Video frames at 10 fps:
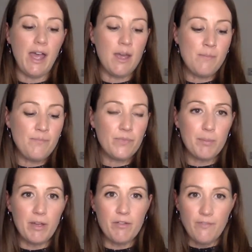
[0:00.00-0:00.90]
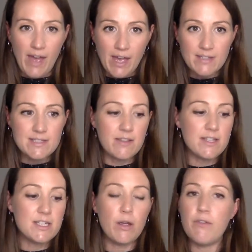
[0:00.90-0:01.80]
um, but fat, so
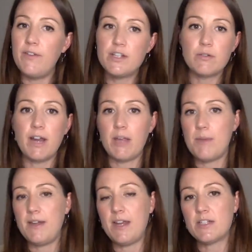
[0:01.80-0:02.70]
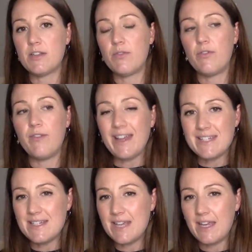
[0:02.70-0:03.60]
there's no official recommendations for
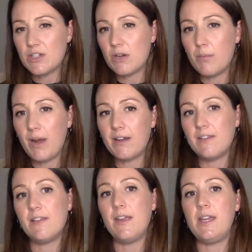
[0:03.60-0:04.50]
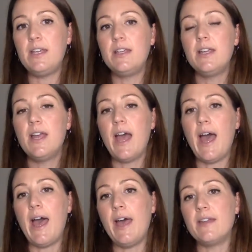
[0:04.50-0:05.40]
fat intake during pregnancy.
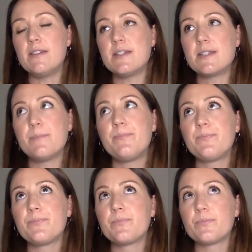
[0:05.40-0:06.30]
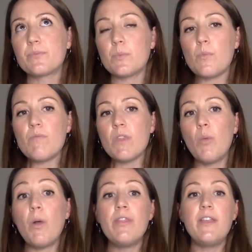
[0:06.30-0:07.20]
And
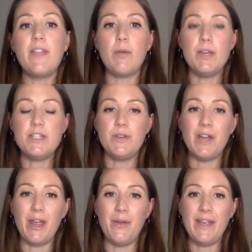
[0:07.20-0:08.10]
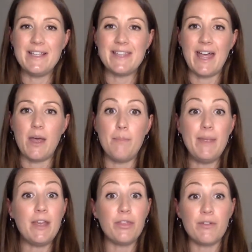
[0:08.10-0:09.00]
one thing that we do know is that
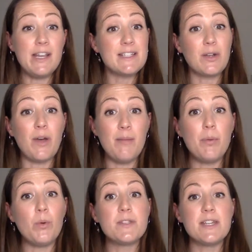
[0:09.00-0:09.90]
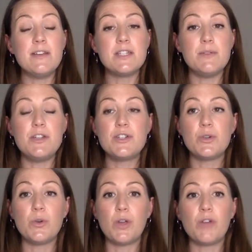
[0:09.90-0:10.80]
omega 3s are quite important to
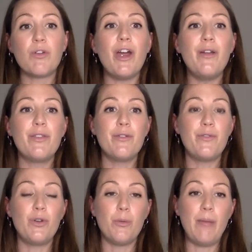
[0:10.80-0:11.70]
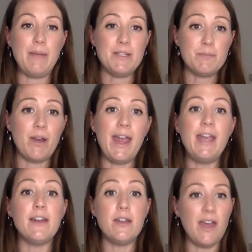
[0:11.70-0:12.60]
ensure good growth of your baby's
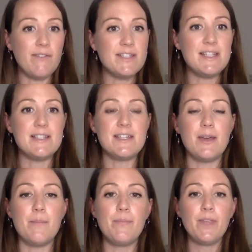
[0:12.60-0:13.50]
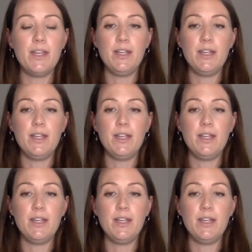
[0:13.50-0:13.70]
brain and nervous system.